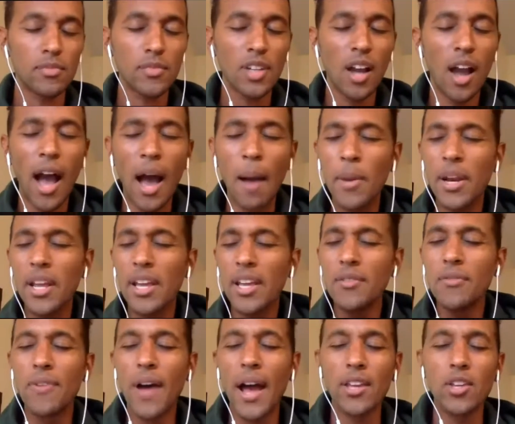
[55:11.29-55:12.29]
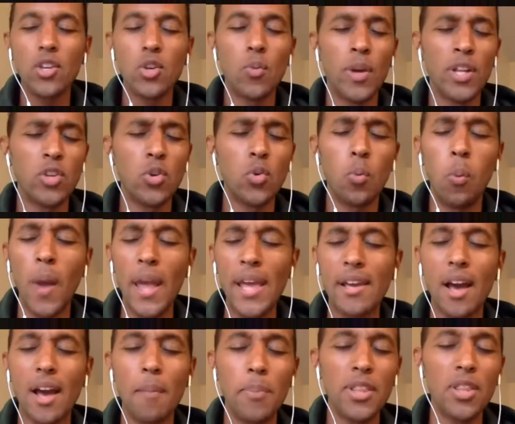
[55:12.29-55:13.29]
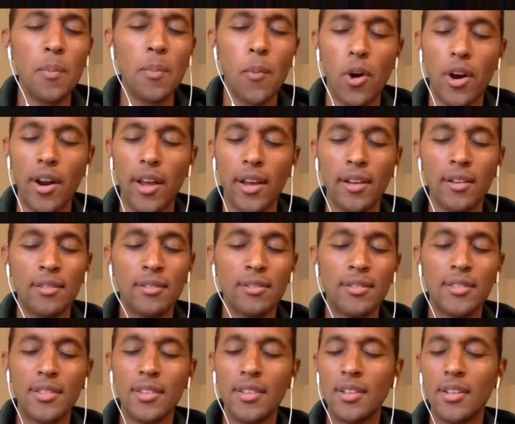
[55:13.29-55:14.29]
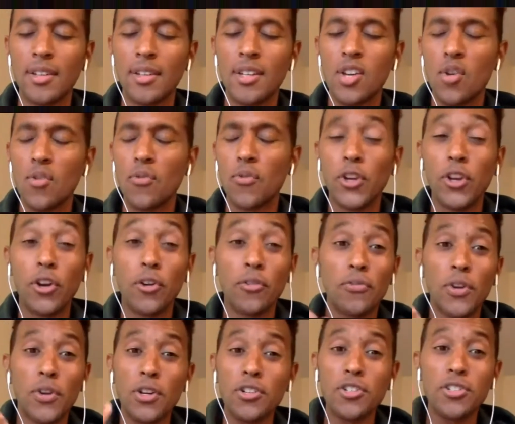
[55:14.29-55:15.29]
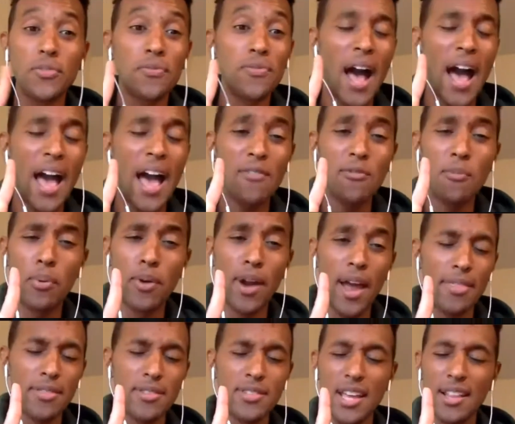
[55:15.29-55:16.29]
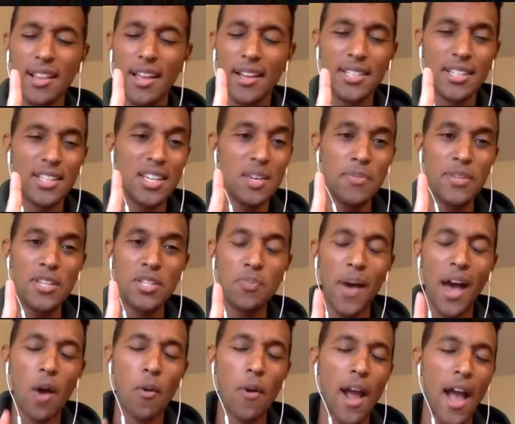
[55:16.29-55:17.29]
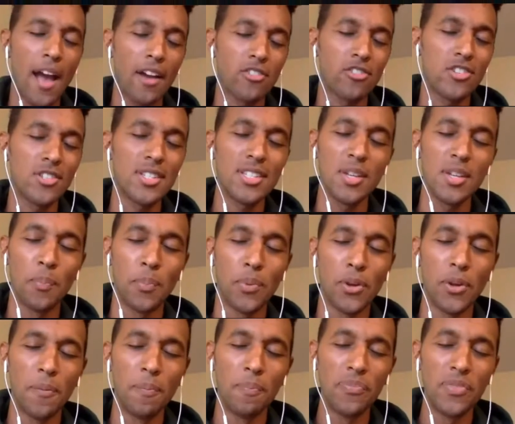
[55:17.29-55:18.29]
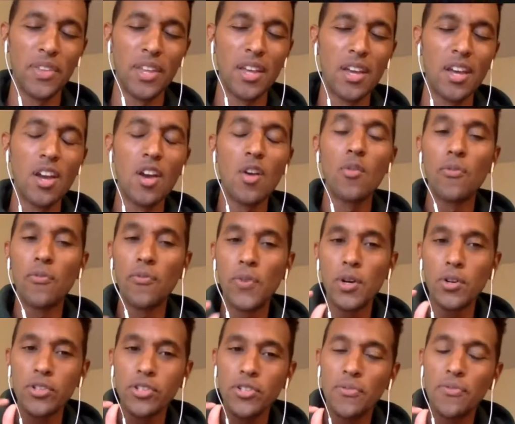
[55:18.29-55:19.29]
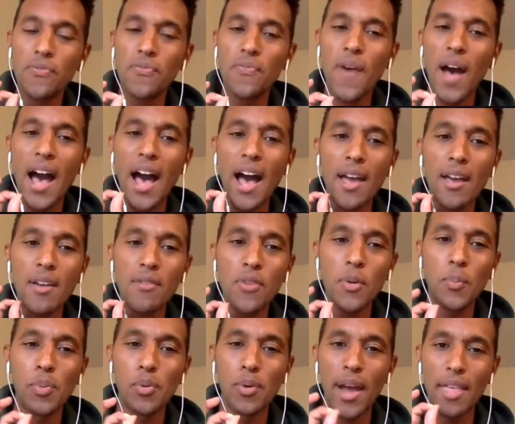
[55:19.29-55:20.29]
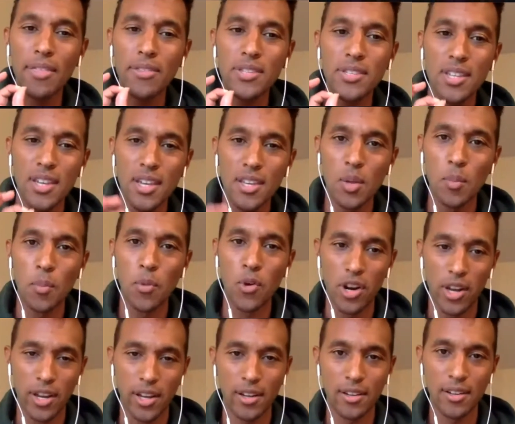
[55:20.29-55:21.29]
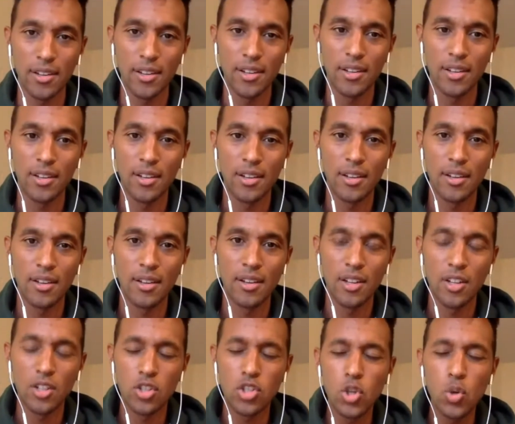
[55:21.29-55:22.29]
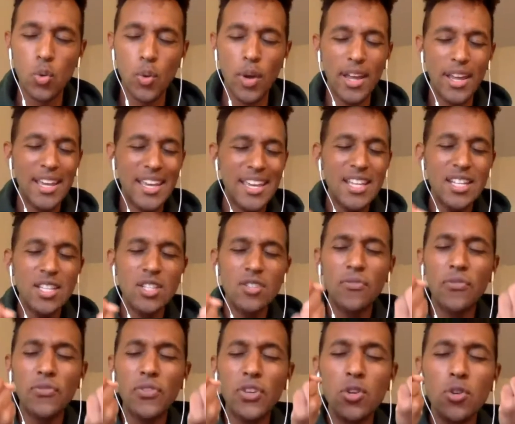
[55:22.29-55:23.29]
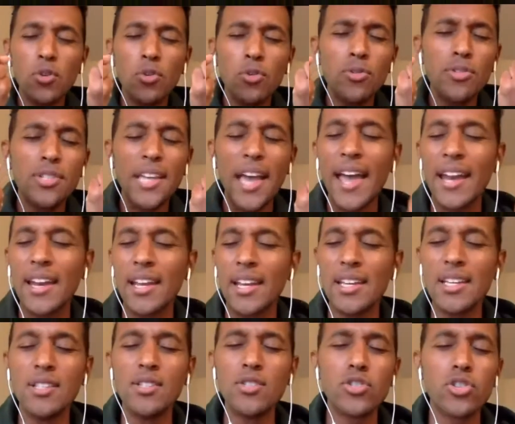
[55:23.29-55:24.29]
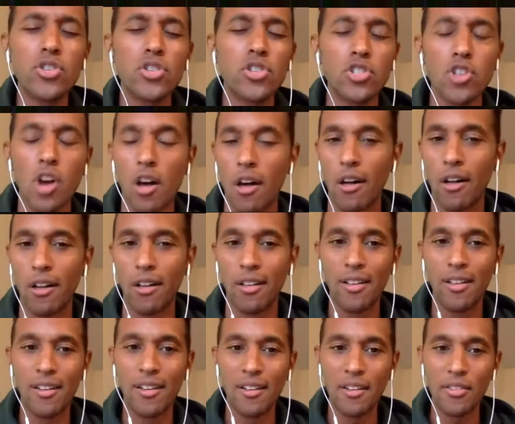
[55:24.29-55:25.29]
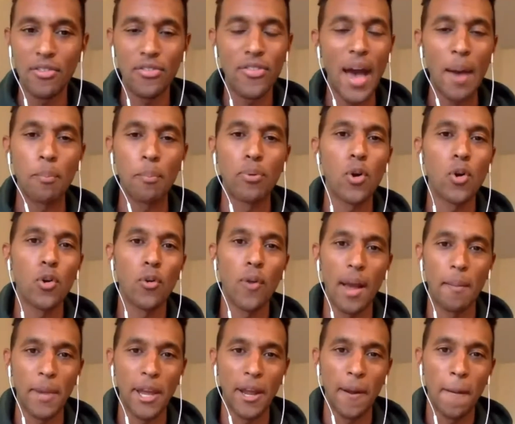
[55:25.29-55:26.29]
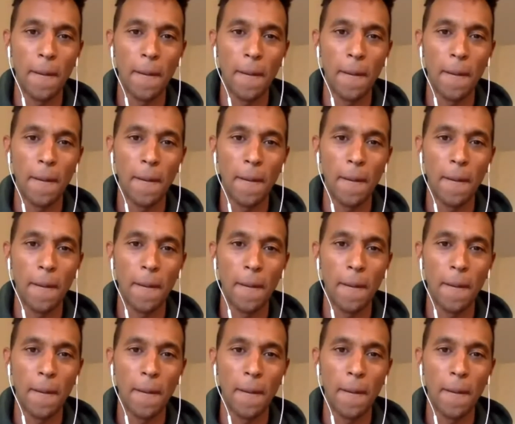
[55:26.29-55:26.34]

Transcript: I'm going to invite you when you wake up in the morning for your first 5 breaths. I like to keep these power actions simple. First 5 breaths in the morning to infuse and install that programming.